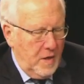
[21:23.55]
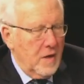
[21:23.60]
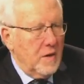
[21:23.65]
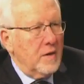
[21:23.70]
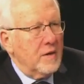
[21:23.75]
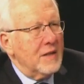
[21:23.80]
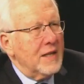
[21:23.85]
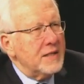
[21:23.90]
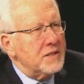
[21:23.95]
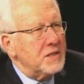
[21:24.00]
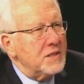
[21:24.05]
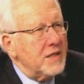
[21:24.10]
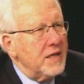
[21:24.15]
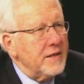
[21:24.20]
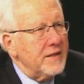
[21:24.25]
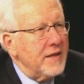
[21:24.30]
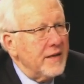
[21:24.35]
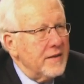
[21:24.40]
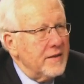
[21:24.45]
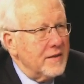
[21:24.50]
let's say
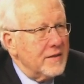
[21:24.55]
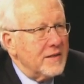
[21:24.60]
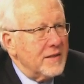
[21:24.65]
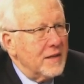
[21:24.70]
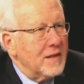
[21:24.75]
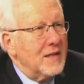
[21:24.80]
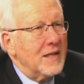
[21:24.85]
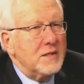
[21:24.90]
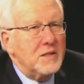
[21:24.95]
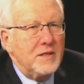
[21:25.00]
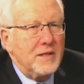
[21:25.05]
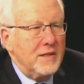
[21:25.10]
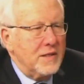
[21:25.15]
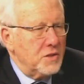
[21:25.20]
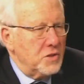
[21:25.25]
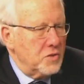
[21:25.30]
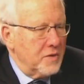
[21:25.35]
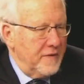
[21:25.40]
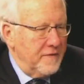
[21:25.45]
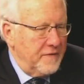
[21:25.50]
they let's say the
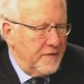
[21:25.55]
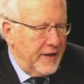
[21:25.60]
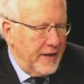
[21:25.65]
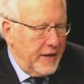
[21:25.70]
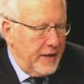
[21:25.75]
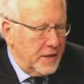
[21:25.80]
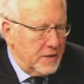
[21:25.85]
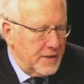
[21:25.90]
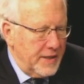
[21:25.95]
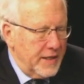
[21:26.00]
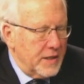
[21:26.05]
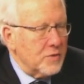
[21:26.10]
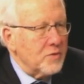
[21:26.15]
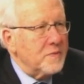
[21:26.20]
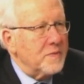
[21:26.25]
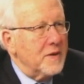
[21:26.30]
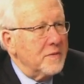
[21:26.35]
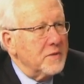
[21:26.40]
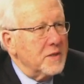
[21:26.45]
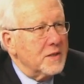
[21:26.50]
joint finance and the
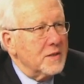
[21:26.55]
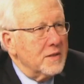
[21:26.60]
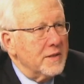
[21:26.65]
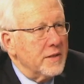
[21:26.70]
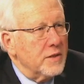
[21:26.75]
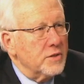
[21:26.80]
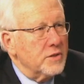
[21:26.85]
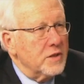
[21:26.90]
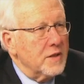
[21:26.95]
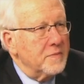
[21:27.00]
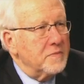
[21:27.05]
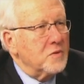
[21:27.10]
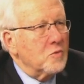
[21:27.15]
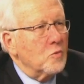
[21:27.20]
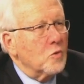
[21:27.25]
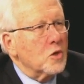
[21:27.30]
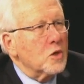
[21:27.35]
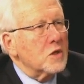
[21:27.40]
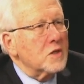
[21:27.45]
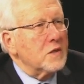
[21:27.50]
Republican leaderships
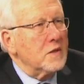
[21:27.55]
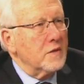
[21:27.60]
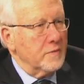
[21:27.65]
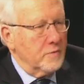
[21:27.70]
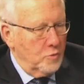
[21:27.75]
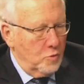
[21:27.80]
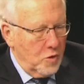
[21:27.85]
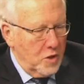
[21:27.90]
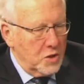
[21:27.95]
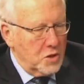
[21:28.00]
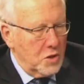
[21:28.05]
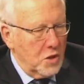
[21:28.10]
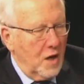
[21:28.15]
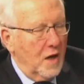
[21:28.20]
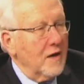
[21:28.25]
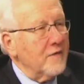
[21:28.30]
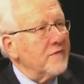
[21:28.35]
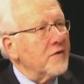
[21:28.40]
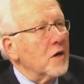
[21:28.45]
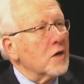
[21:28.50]
work works
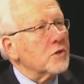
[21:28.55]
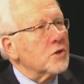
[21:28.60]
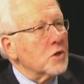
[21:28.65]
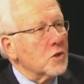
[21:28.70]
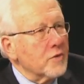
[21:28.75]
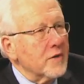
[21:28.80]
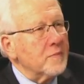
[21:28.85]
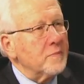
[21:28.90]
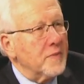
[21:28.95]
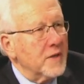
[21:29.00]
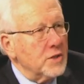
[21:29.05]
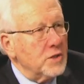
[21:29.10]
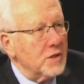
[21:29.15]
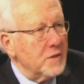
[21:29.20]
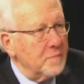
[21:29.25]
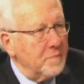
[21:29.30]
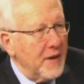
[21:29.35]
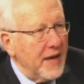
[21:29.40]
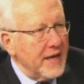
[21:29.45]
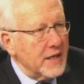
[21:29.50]
off our current
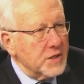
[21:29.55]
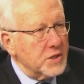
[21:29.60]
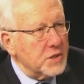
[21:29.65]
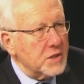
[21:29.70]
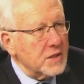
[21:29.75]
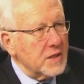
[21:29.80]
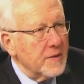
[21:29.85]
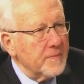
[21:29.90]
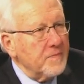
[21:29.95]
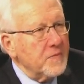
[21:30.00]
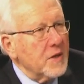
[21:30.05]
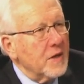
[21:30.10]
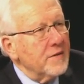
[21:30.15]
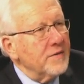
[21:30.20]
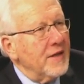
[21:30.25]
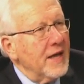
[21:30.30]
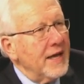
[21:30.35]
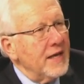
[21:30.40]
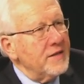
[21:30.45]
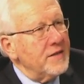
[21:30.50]
budget base. Mm-hmm.
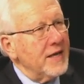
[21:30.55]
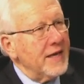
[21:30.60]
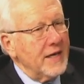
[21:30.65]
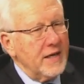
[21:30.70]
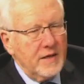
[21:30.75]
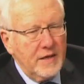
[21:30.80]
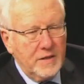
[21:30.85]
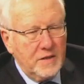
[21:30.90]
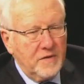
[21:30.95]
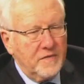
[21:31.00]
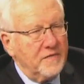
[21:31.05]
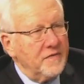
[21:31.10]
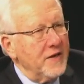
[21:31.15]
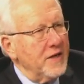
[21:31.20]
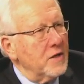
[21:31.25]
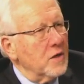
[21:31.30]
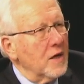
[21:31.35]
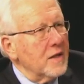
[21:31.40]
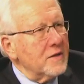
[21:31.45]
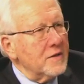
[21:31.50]
They then
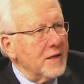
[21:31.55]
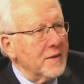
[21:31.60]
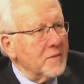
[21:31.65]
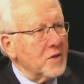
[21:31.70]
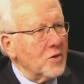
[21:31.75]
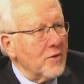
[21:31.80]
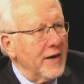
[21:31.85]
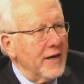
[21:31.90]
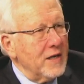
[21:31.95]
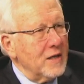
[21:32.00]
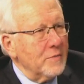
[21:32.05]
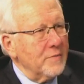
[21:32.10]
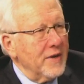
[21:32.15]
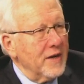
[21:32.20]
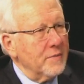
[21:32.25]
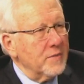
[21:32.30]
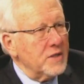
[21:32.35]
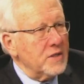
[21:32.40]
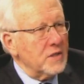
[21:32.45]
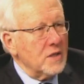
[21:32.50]
defeat all the Democratic
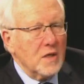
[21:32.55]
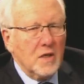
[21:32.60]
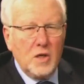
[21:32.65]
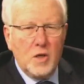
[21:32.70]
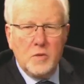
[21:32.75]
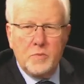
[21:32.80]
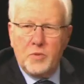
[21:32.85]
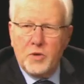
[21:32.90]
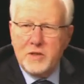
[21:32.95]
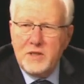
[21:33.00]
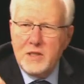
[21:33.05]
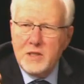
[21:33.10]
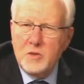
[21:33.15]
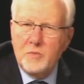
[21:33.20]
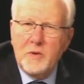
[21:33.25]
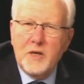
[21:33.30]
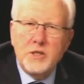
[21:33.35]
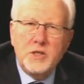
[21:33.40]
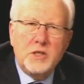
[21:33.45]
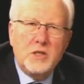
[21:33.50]
amendments, put this
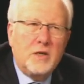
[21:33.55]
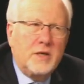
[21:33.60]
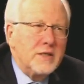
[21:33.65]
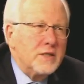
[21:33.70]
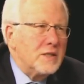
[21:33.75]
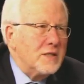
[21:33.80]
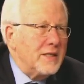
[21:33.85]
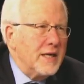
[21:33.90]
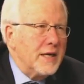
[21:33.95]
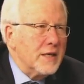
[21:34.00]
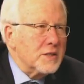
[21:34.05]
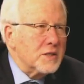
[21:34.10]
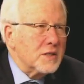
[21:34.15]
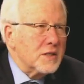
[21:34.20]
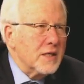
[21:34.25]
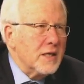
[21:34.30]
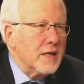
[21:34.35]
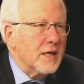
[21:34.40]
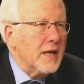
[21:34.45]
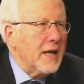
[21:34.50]
budget on his desk,
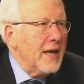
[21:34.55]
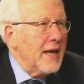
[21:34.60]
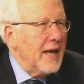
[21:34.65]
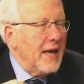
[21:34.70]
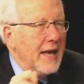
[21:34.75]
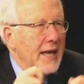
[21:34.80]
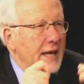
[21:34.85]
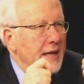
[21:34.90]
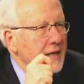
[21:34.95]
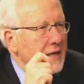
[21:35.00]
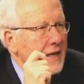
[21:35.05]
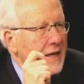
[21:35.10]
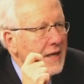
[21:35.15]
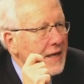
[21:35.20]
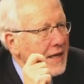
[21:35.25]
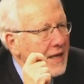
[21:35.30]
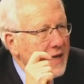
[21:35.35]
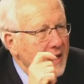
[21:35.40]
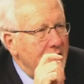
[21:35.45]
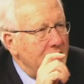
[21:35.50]
and
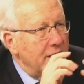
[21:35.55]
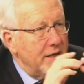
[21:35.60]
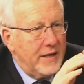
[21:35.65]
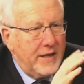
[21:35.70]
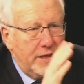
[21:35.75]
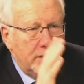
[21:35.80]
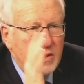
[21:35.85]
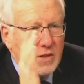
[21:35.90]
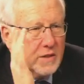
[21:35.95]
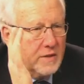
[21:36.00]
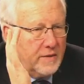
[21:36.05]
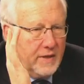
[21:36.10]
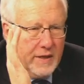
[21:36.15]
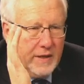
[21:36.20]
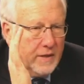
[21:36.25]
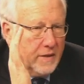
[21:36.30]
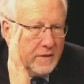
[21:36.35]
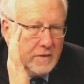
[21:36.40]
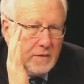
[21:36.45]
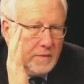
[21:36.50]
he he has a,
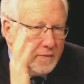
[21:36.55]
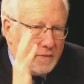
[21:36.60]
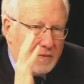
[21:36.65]
a, a